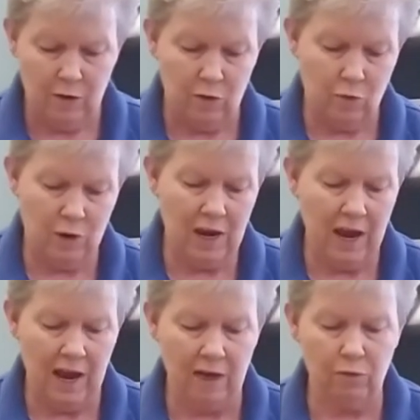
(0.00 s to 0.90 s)
we
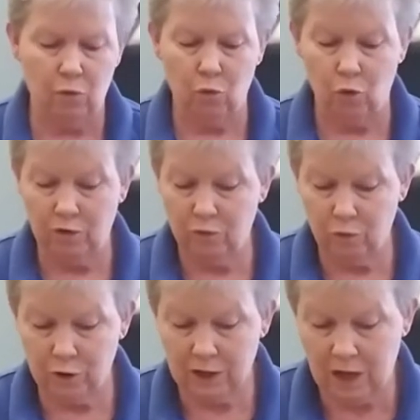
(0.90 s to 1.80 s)
have 1/4
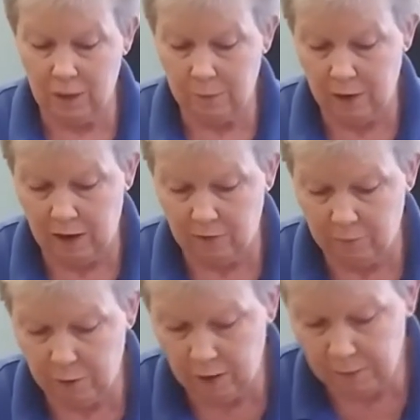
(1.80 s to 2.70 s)
cup of
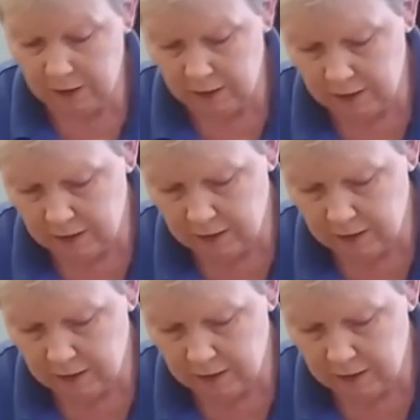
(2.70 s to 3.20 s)
pumpkin,